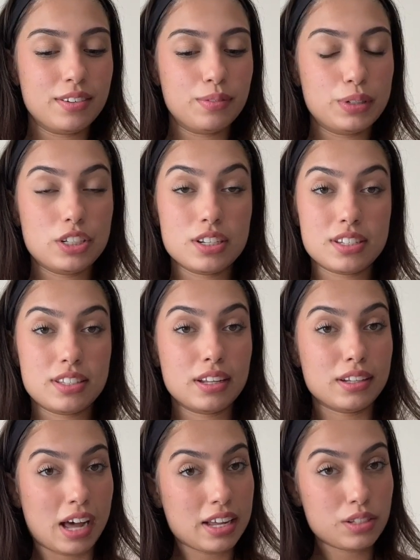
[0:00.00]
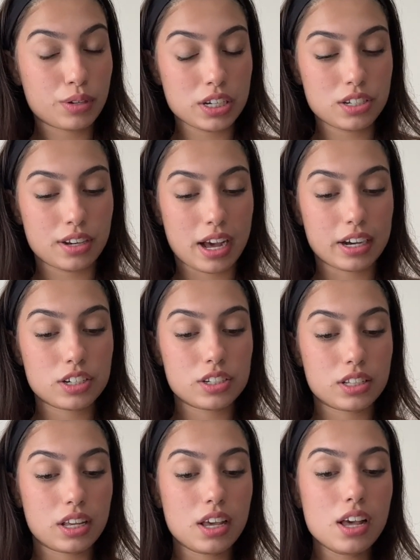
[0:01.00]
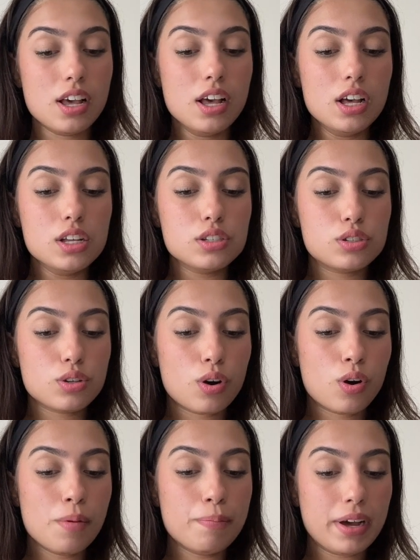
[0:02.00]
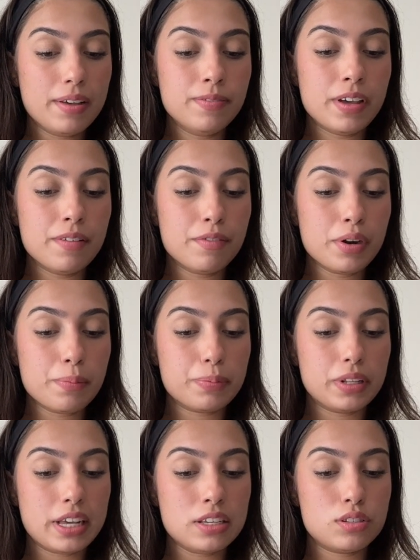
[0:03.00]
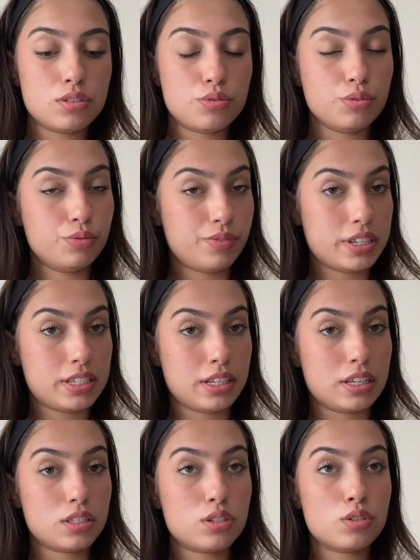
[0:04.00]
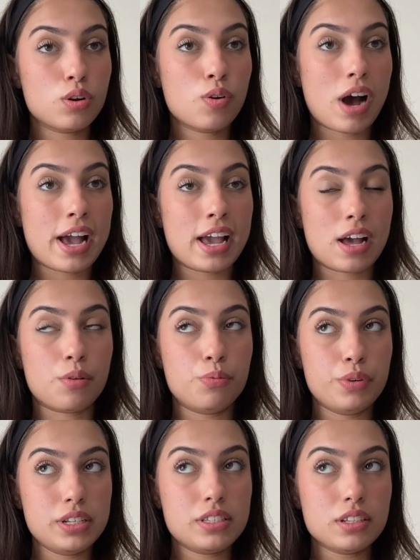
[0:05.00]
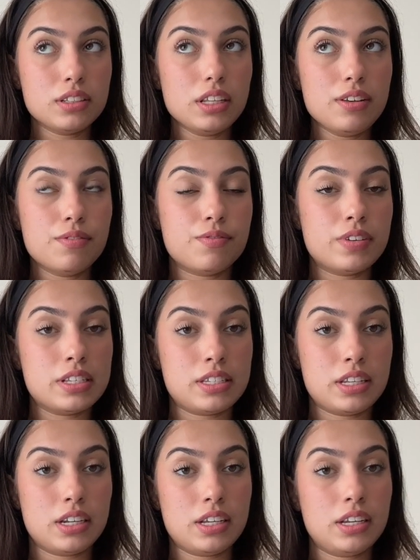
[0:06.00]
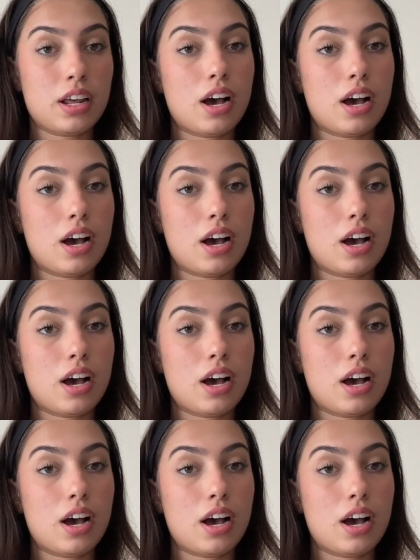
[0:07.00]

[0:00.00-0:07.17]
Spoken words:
which is the last question actually. So my favorite place to visit. So I recently visited